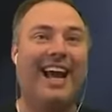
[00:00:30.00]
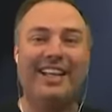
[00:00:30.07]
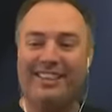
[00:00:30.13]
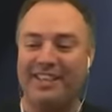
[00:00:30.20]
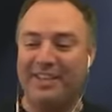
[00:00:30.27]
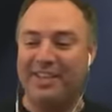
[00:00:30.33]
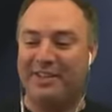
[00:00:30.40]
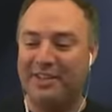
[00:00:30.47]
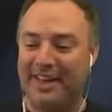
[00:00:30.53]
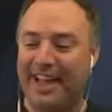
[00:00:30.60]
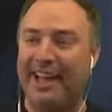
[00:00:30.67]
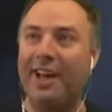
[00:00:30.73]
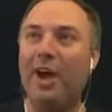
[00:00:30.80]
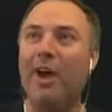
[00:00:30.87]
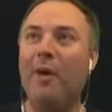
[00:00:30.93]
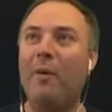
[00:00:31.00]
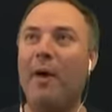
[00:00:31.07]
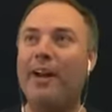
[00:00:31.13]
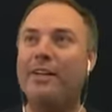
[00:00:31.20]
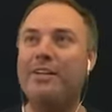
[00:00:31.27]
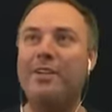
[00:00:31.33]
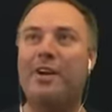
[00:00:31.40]
the cut that you did?
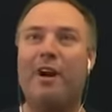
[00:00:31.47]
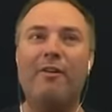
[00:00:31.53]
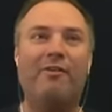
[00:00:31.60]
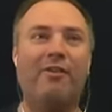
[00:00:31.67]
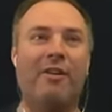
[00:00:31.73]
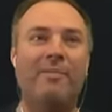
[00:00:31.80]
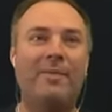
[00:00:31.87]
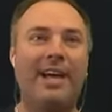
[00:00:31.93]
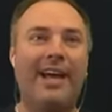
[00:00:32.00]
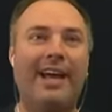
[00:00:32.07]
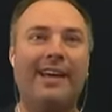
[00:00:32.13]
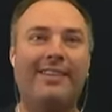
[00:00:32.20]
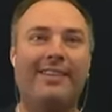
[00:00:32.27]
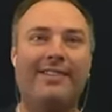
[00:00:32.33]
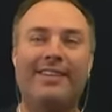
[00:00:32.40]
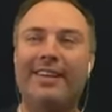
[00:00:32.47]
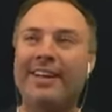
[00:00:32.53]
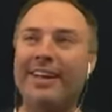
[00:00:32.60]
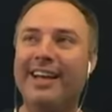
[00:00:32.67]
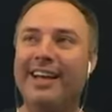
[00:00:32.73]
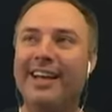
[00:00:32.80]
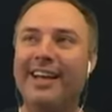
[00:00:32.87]
Why did you go from this?